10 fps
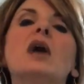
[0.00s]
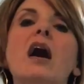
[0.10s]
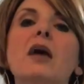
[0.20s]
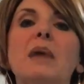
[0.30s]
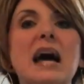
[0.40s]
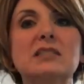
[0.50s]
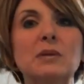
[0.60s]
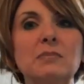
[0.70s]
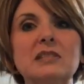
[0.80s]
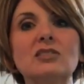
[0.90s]
As
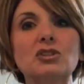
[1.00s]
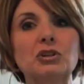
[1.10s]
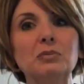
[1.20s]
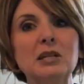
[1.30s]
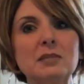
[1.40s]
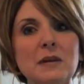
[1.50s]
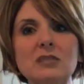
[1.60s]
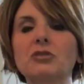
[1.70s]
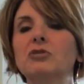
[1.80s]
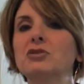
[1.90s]
my business grew, my
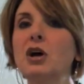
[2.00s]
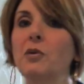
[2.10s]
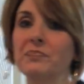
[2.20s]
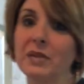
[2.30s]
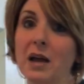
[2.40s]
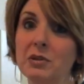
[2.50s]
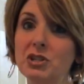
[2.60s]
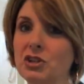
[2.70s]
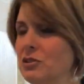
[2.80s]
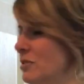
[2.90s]
space grew. So I'm going to show